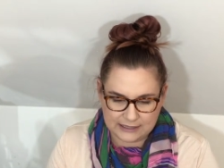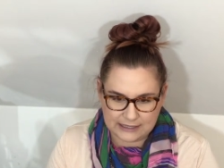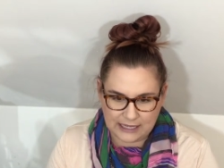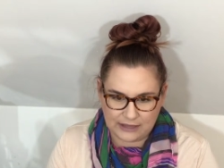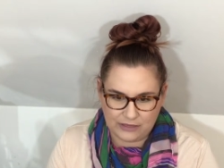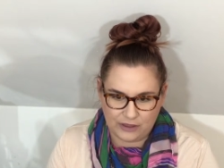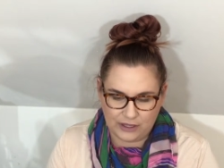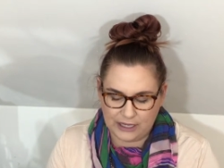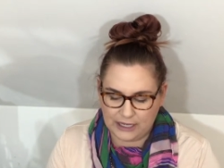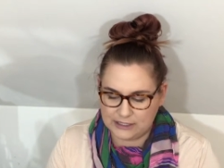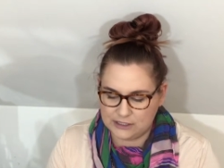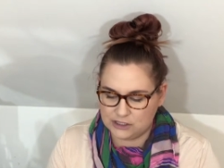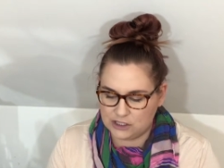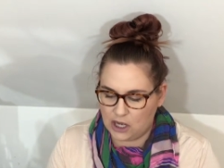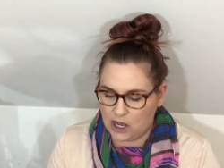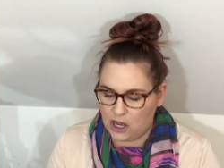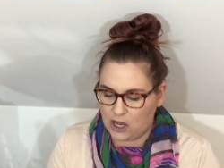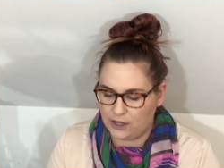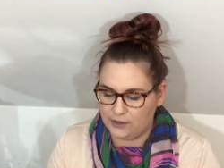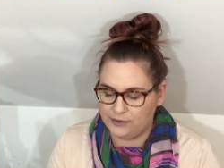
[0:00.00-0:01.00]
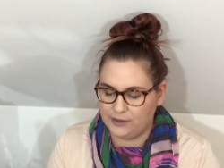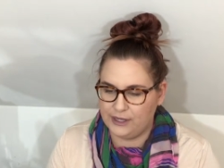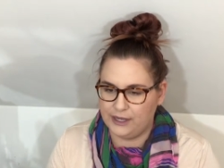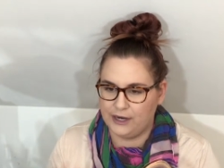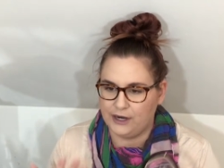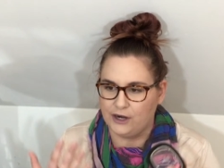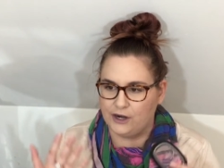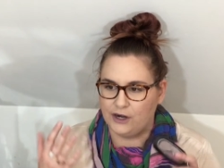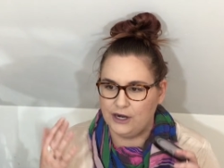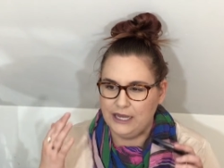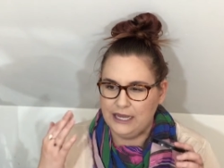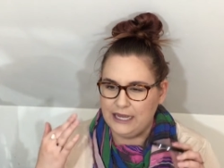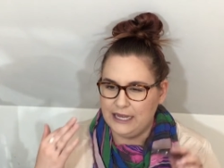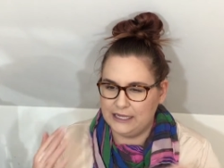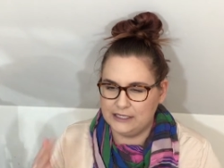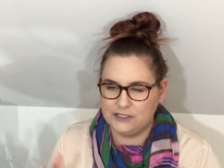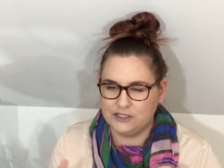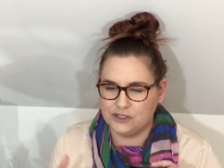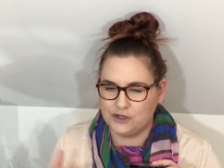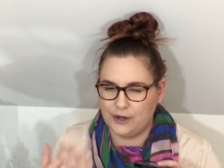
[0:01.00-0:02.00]
I think I saw on their
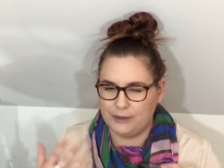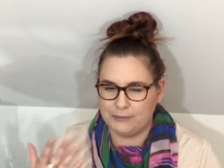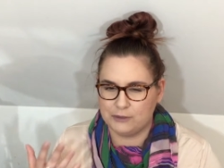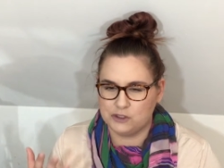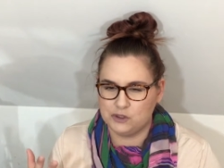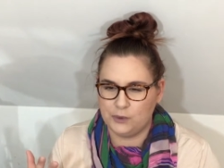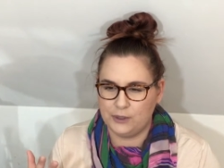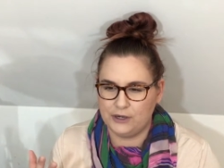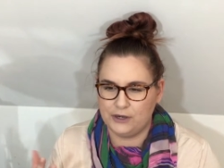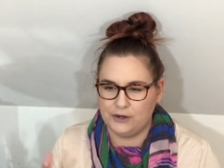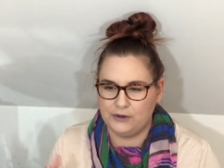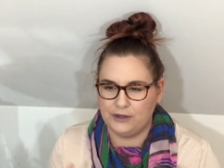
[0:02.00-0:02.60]
Instagram or Twitter